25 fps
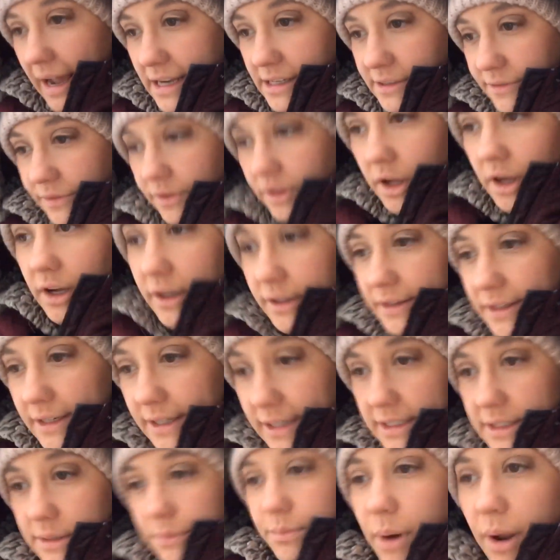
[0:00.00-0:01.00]
vlog that is
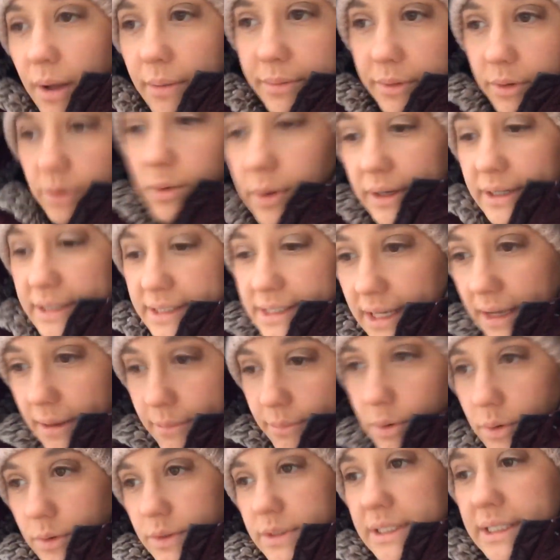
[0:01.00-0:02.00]
probably going to get
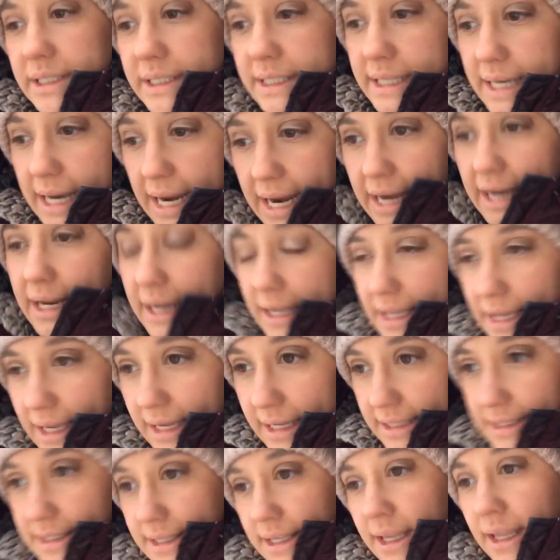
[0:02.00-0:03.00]
posted today
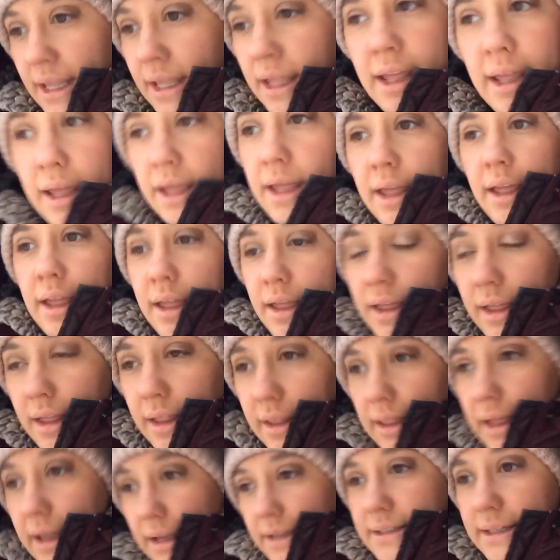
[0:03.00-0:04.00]
because last
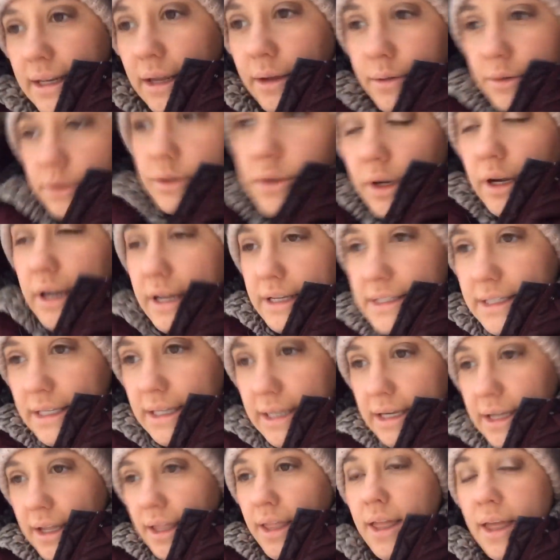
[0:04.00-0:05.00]
night was crazy.
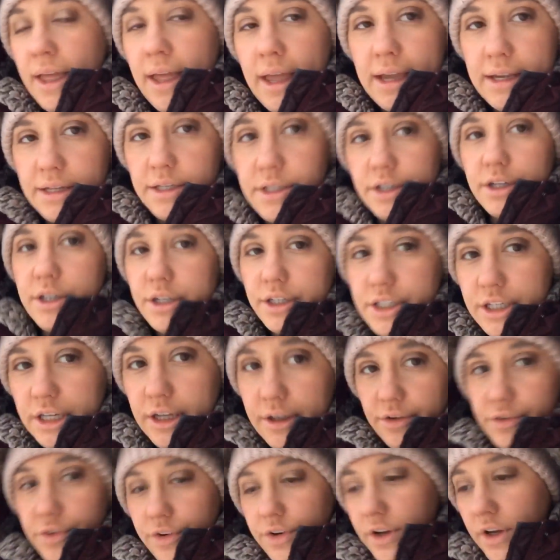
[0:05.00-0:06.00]
I took a shift
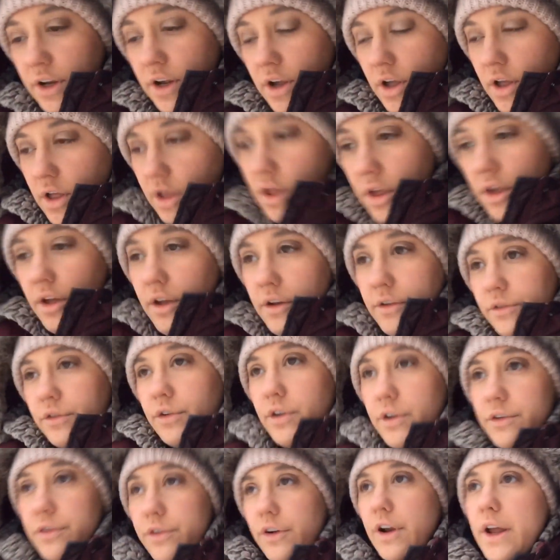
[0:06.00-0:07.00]
for a
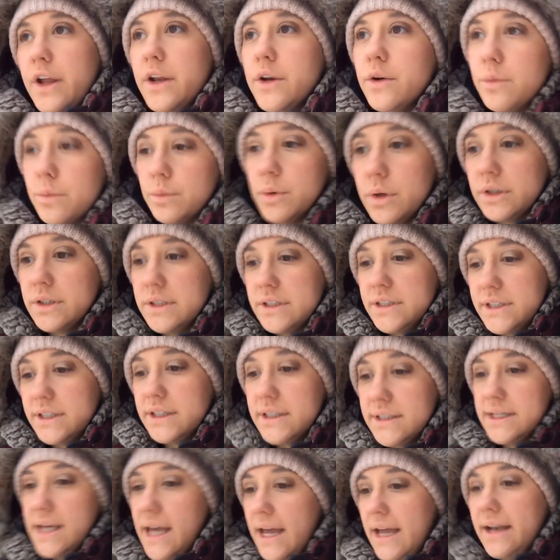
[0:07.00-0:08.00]
friend, worked till
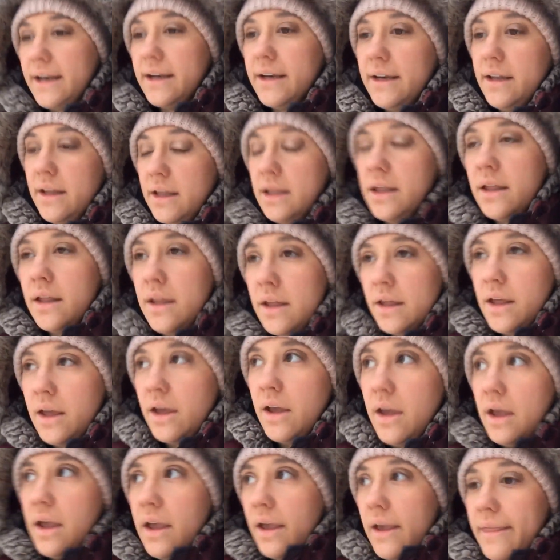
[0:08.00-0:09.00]
10,
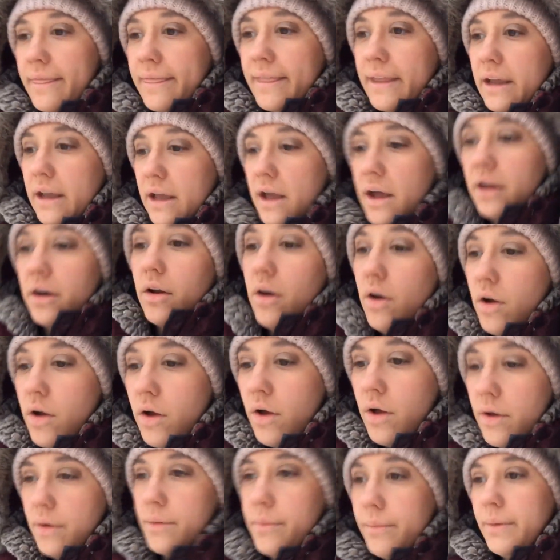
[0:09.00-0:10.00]
then got
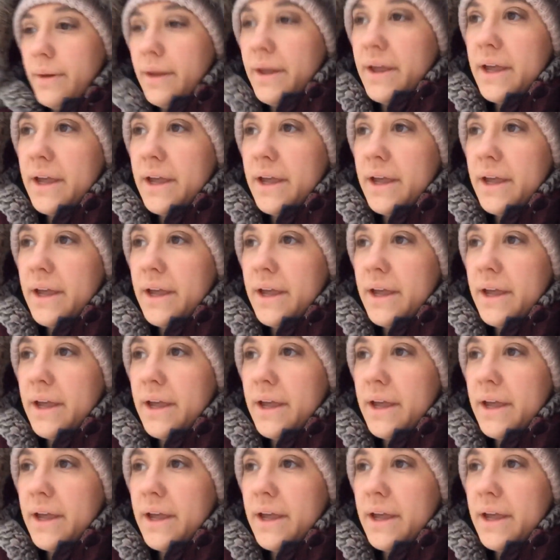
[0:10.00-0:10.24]
home and